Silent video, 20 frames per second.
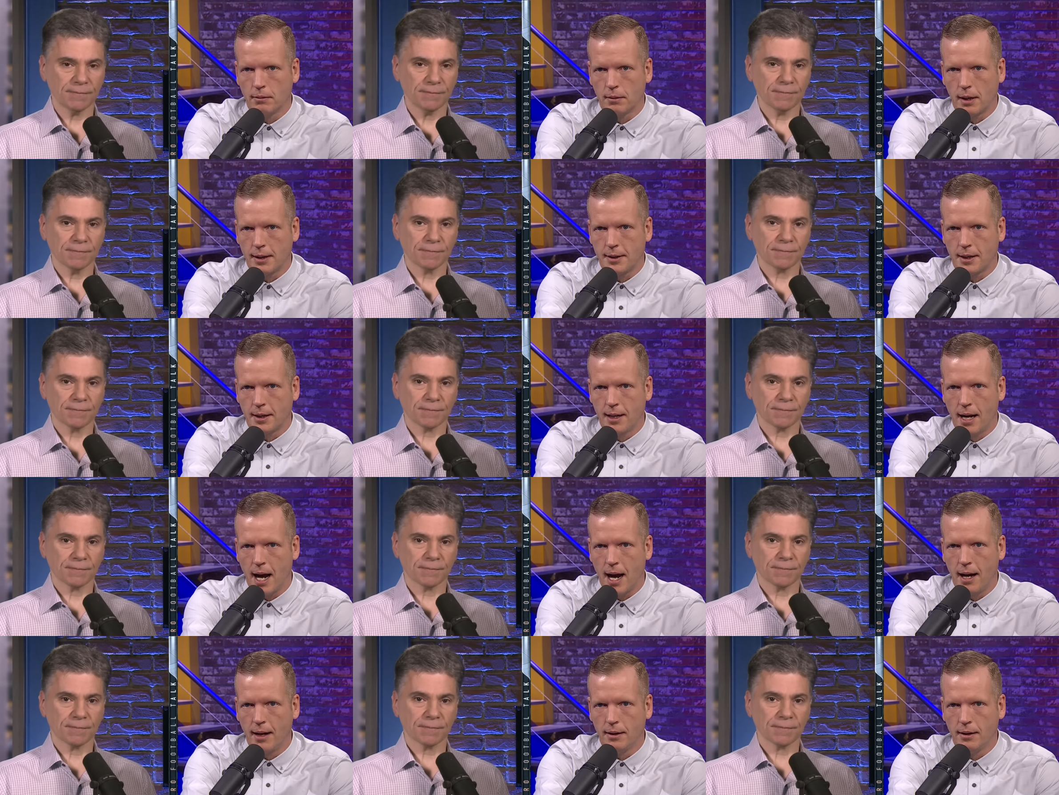Speaker 1: I did
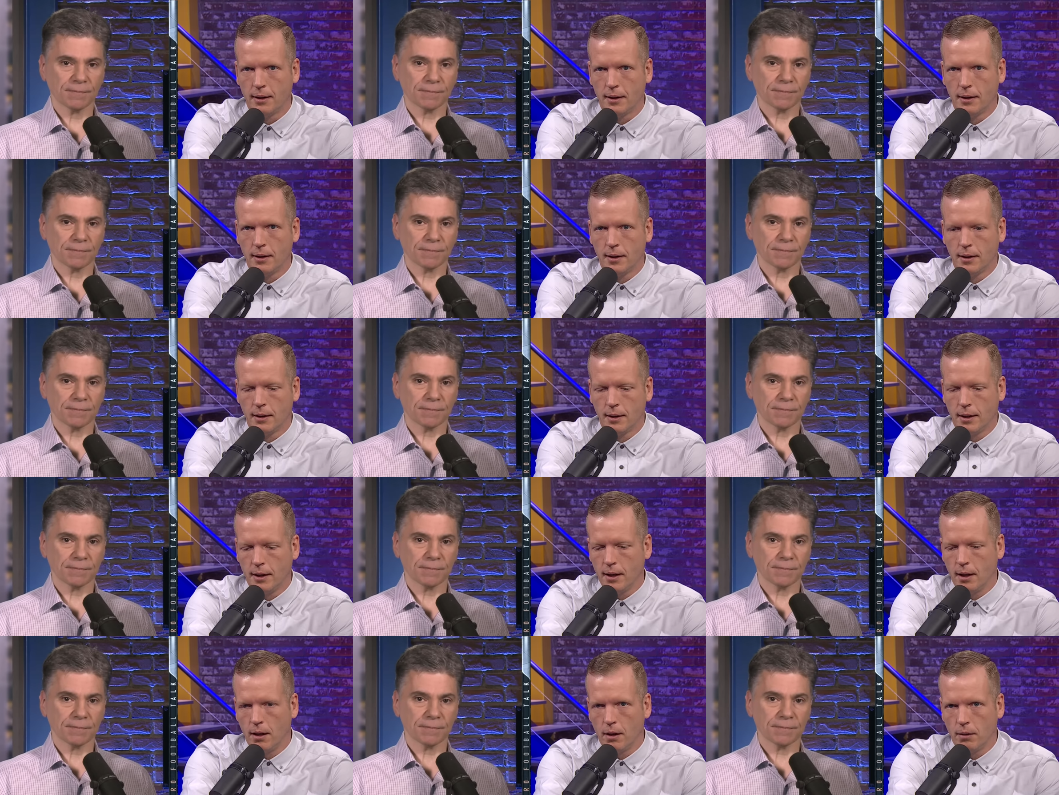not
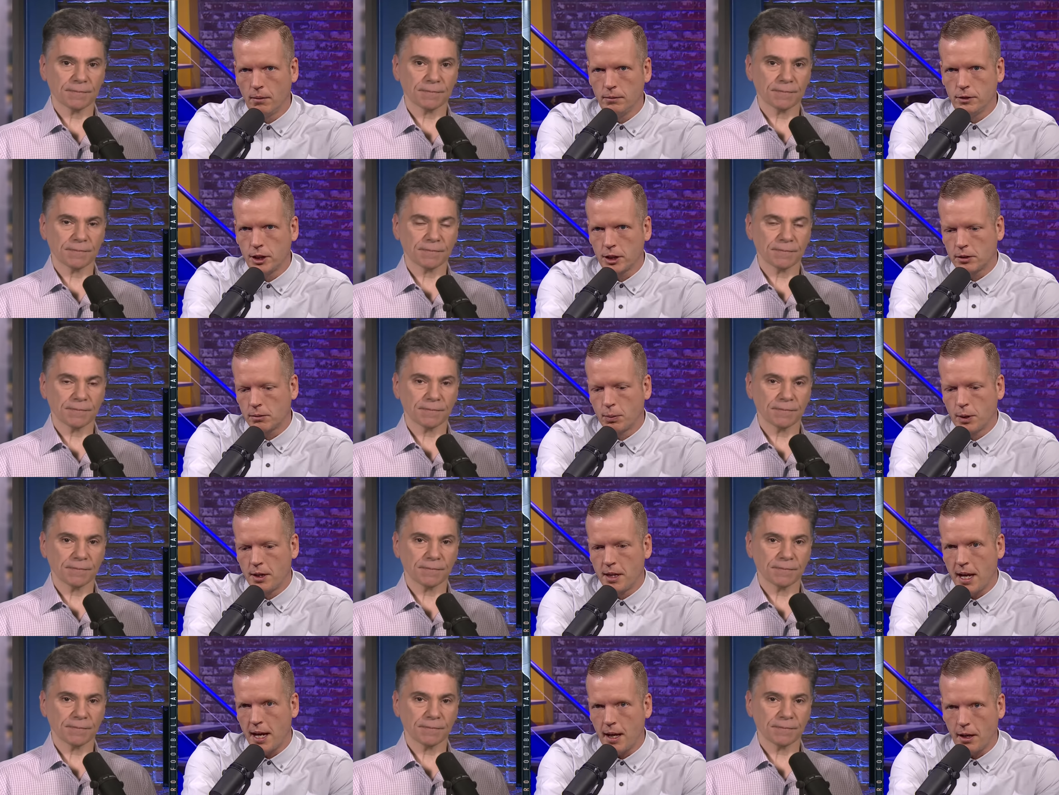you know, just
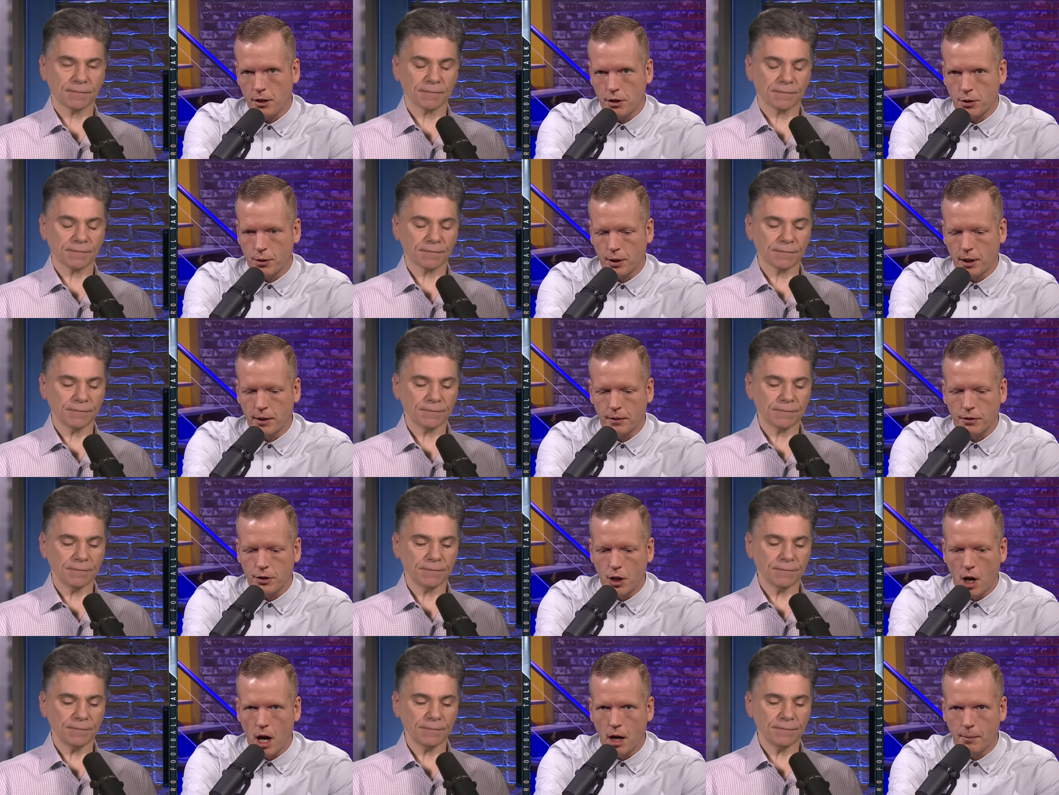with the history of
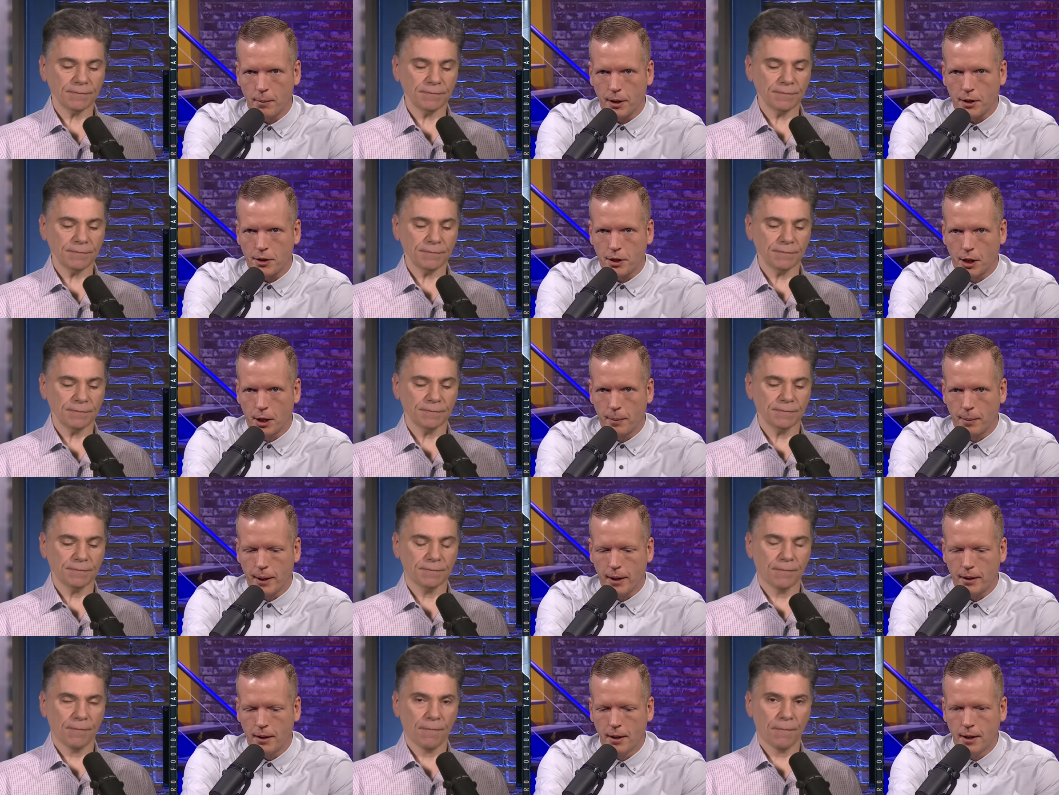Sean
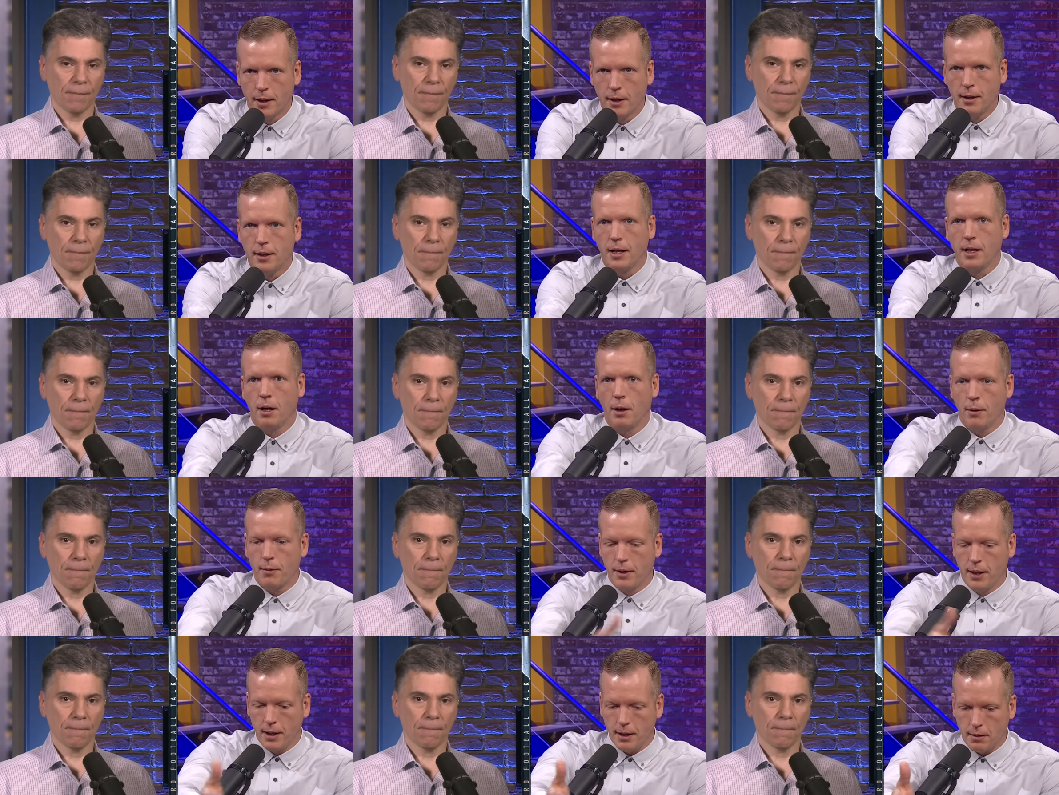McDermott, you
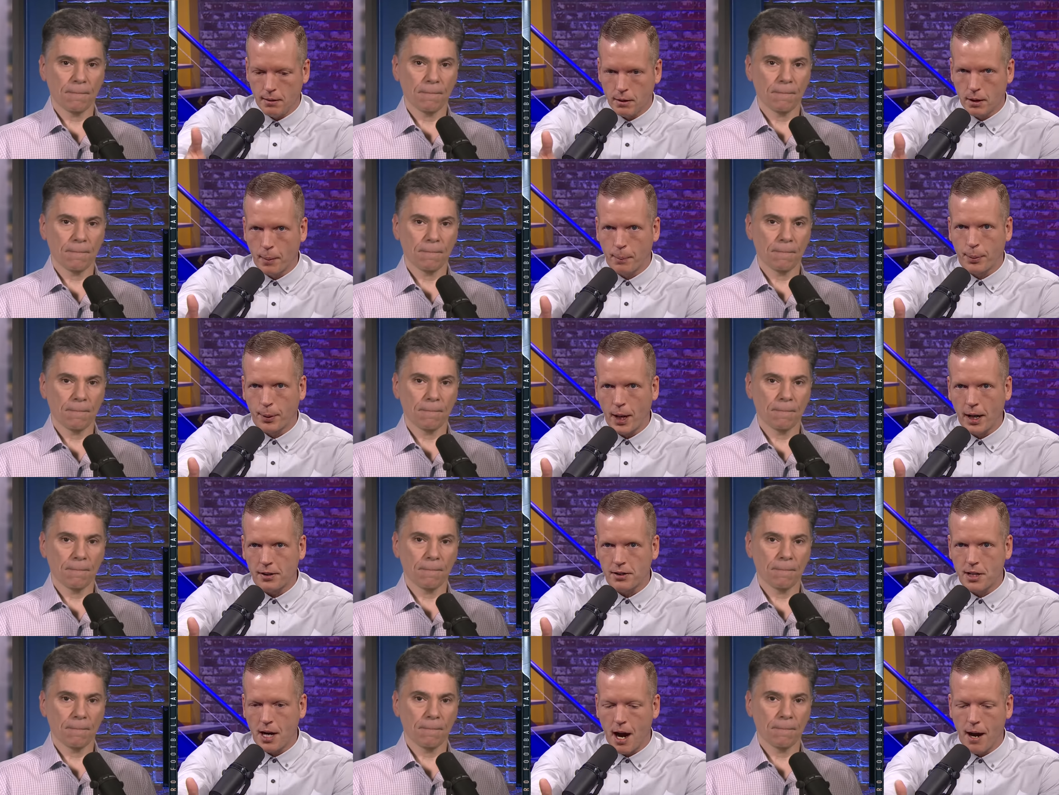know, the the
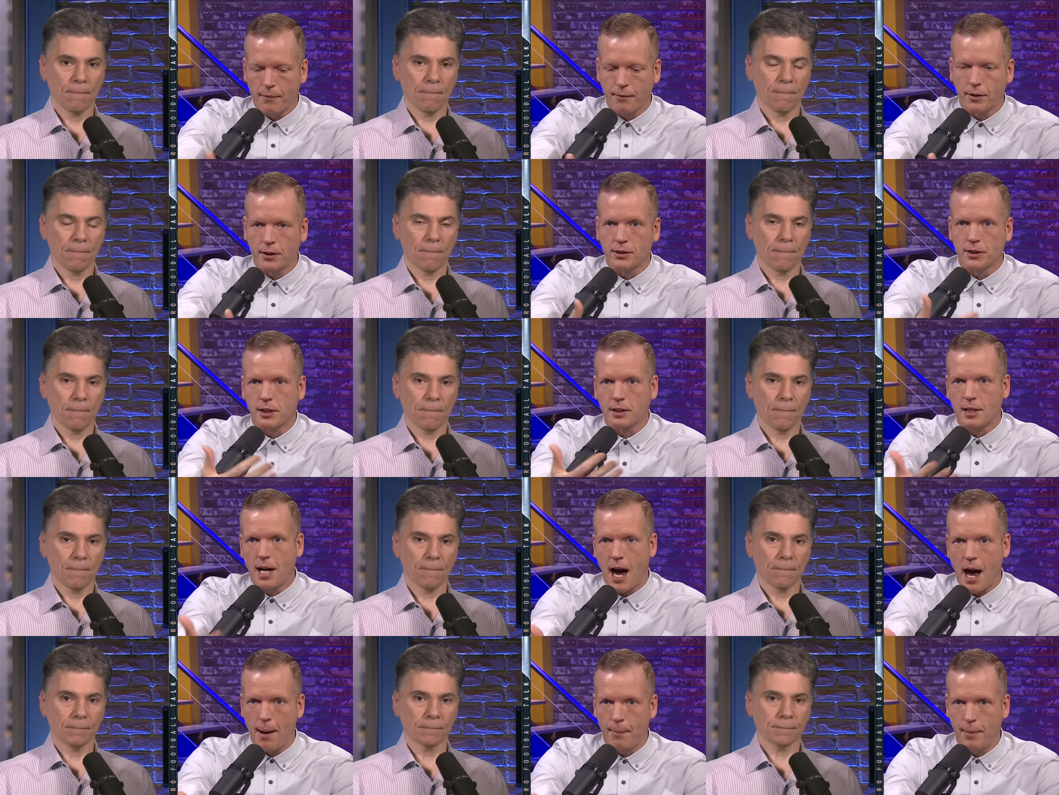press conference and
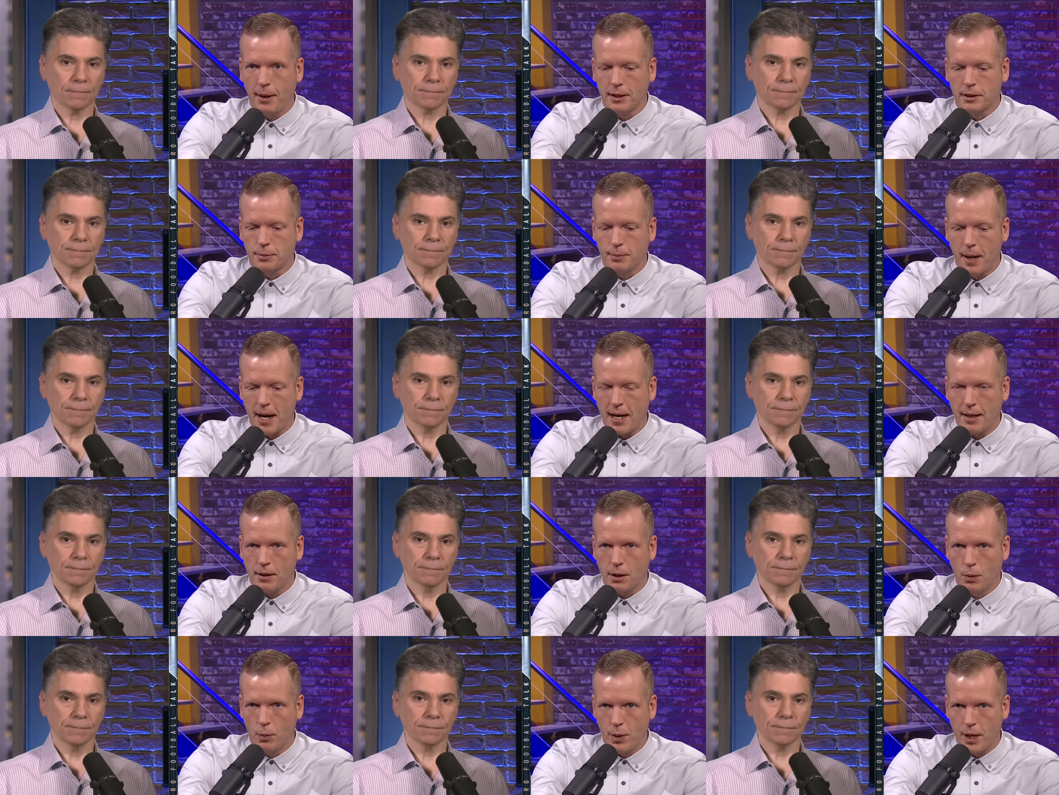comments
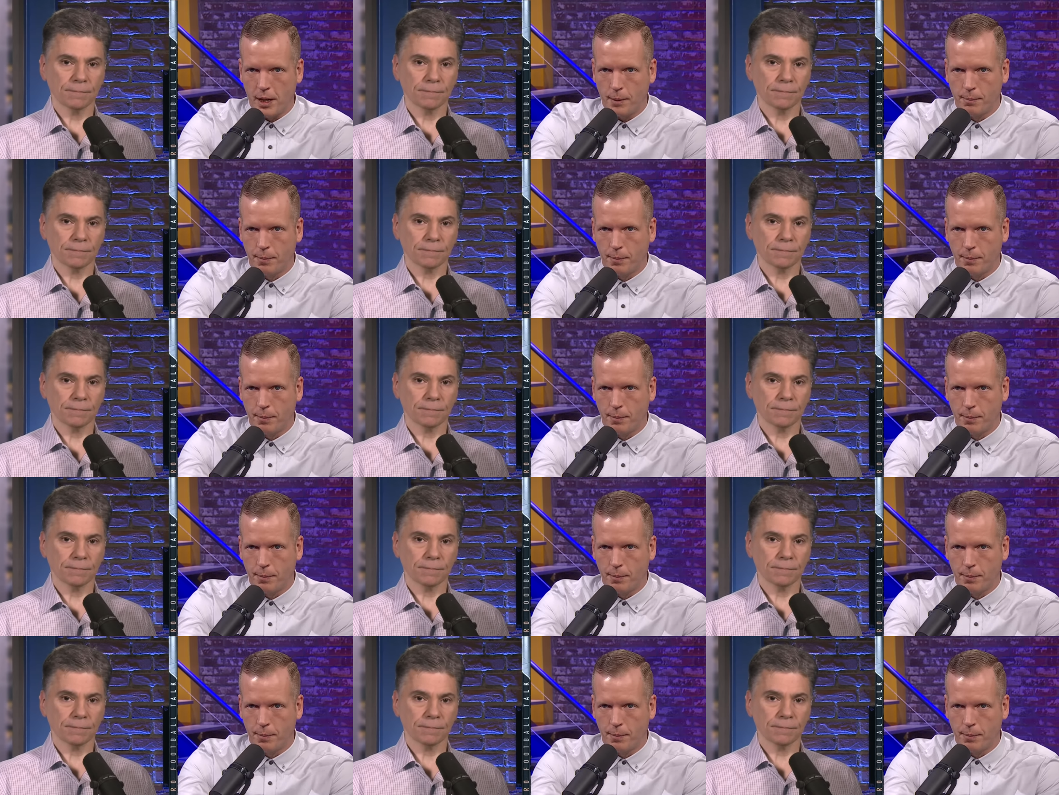made the week